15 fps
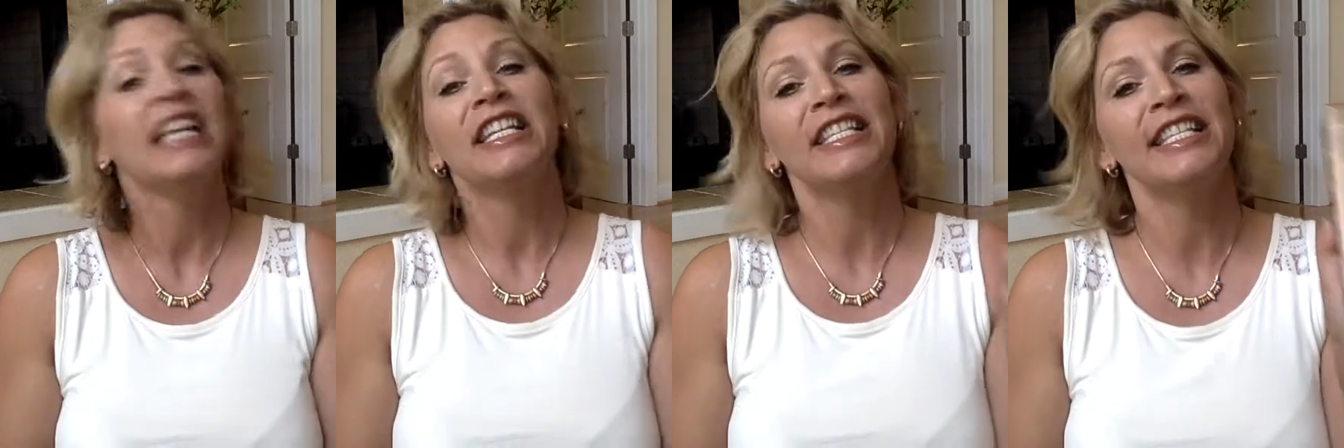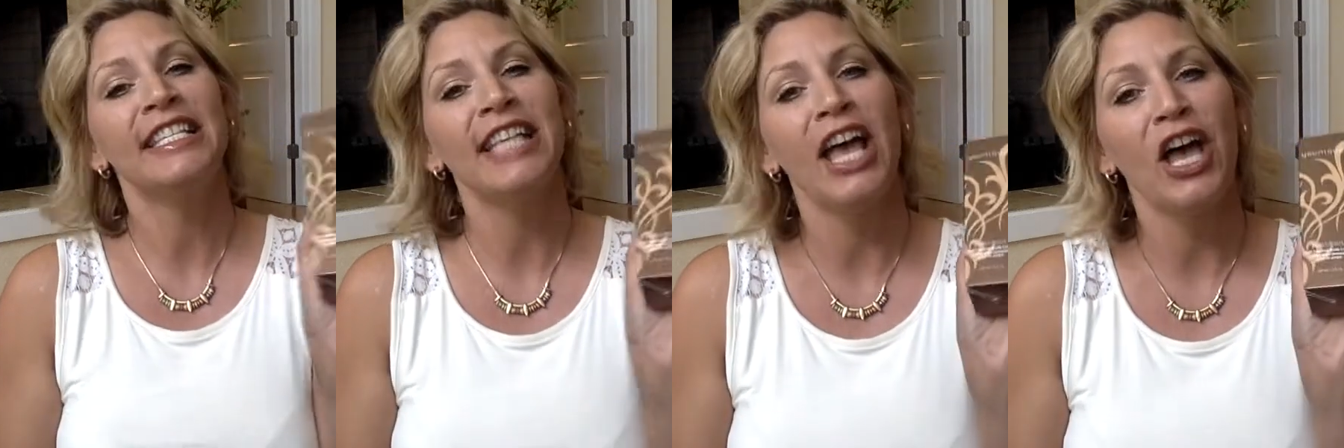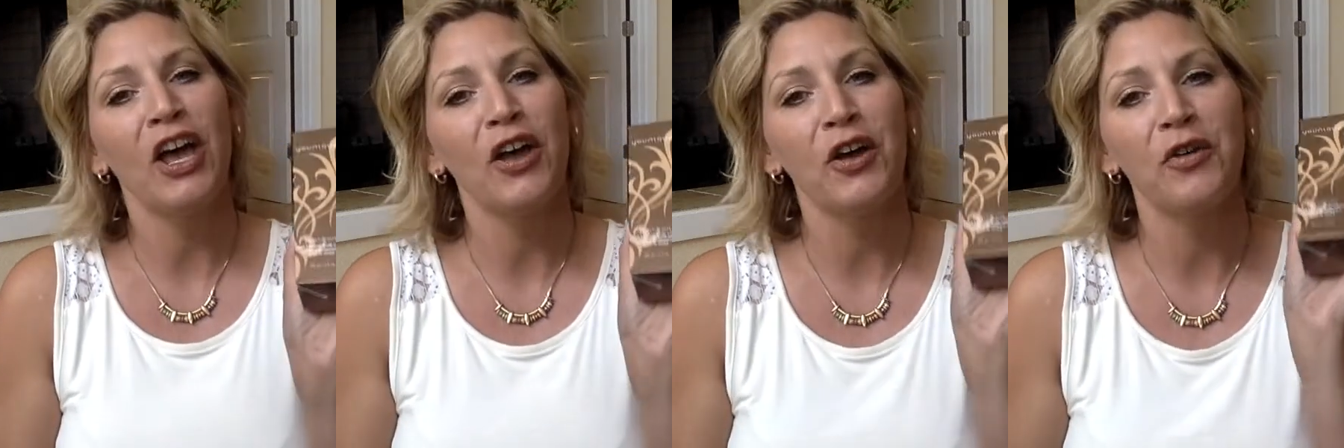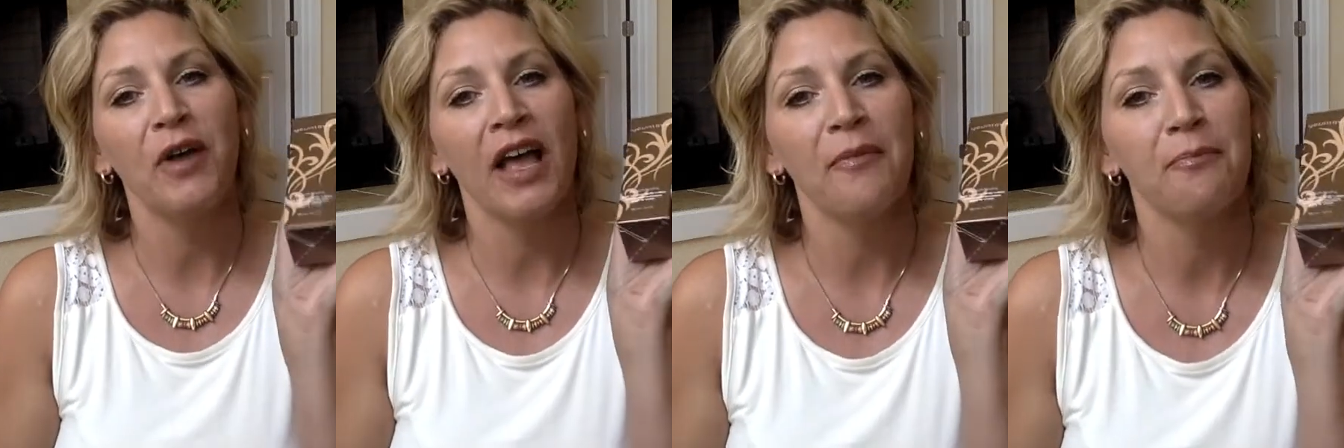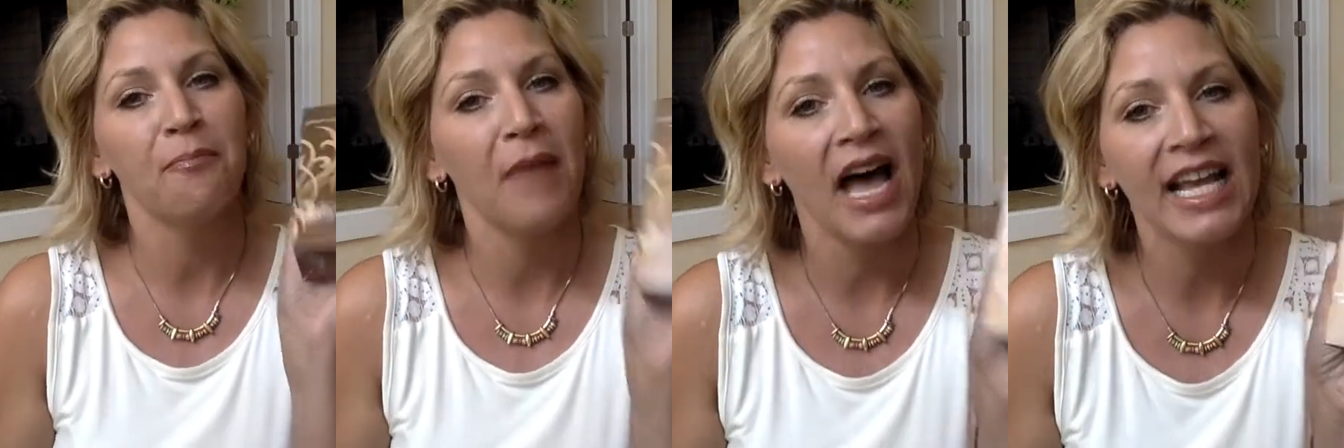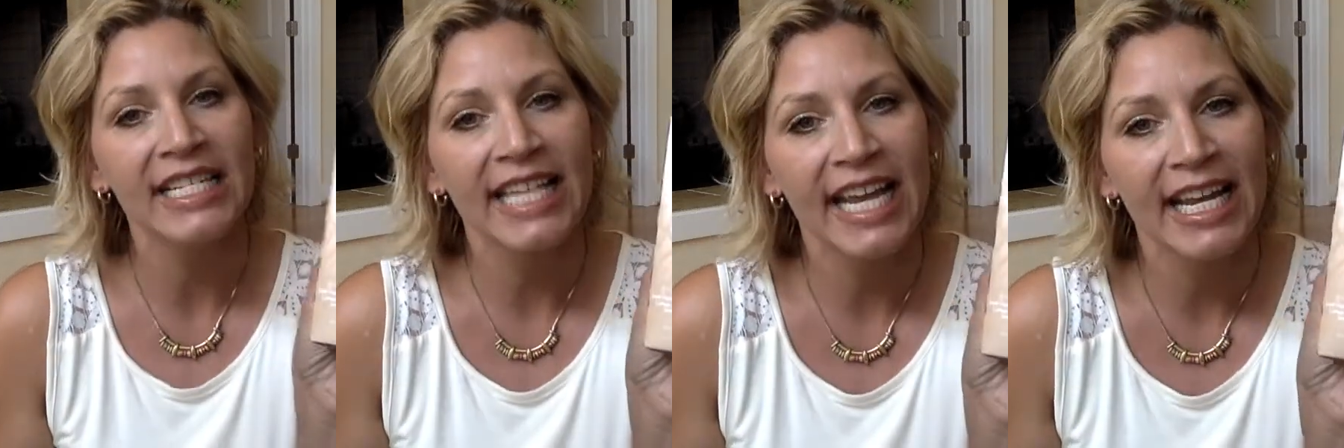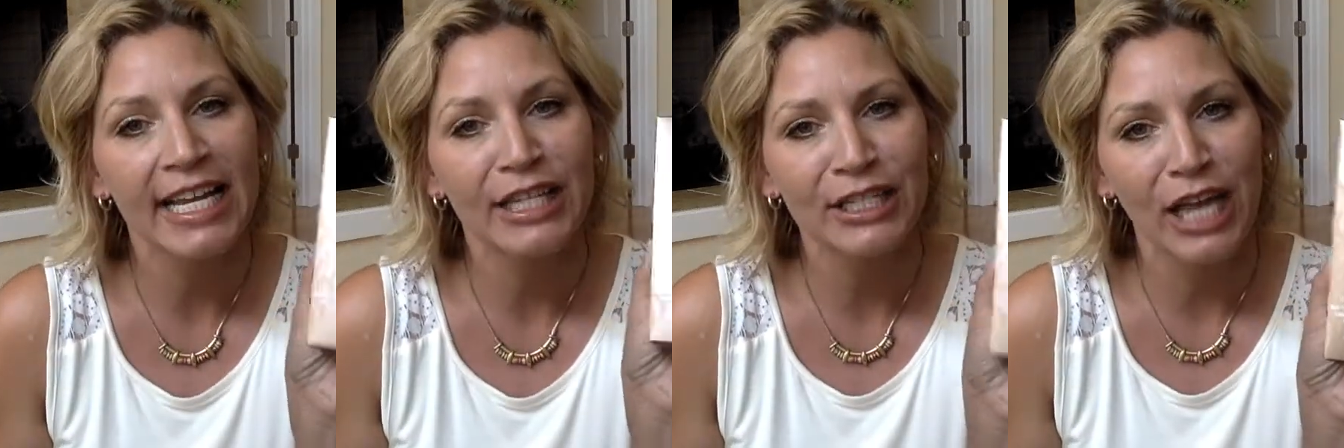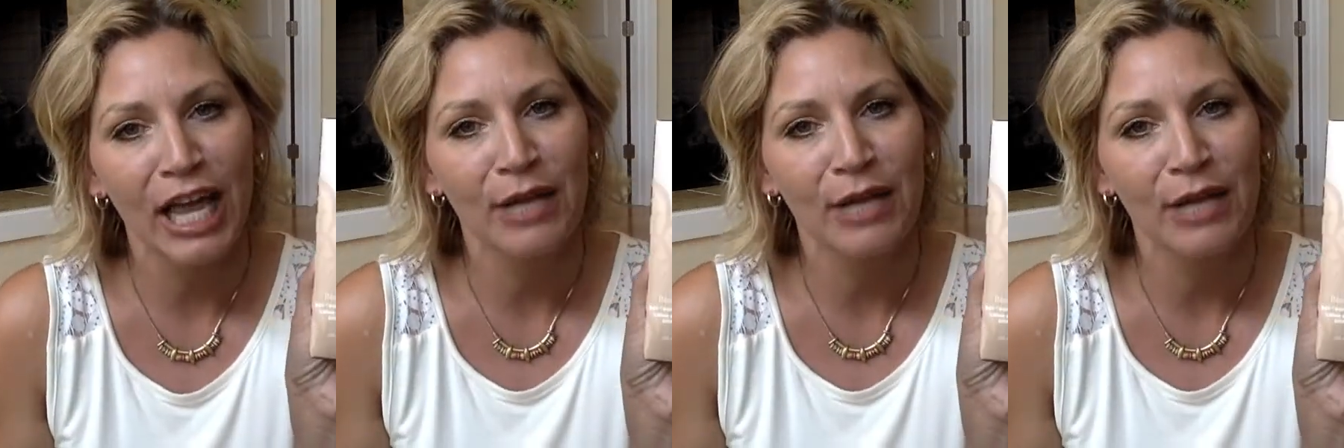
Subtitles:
So my tan